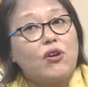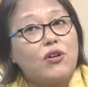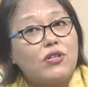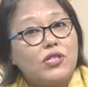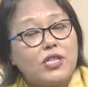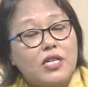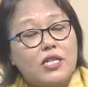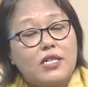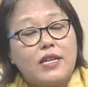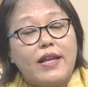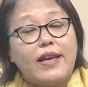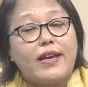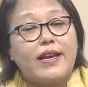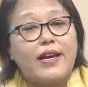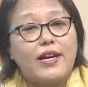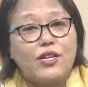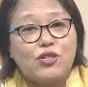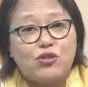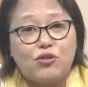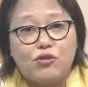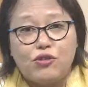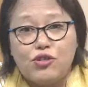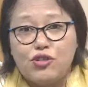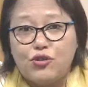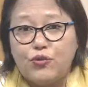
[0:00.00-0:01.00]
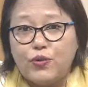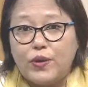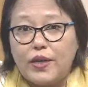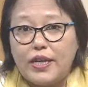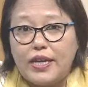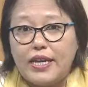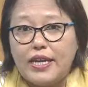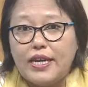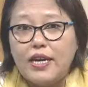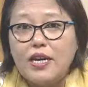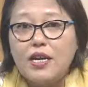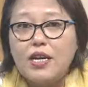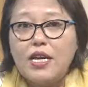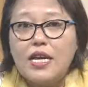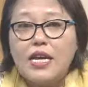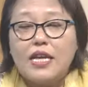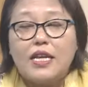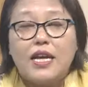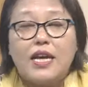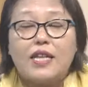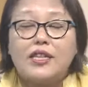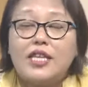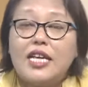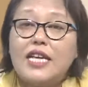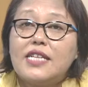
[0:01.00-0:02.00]
courses, like I told you earlier.
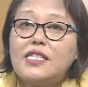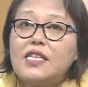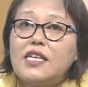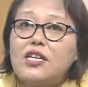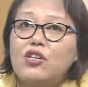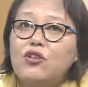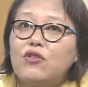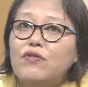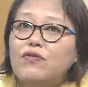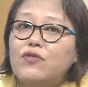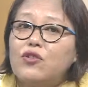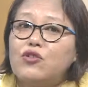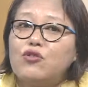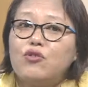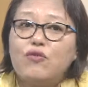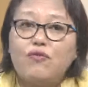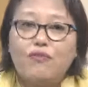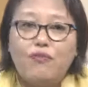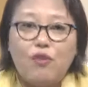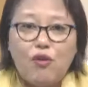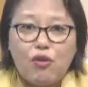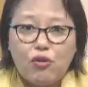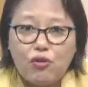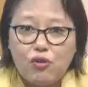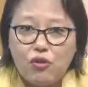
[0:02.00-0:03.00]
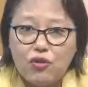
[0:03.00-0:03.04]
And these are, you have to do four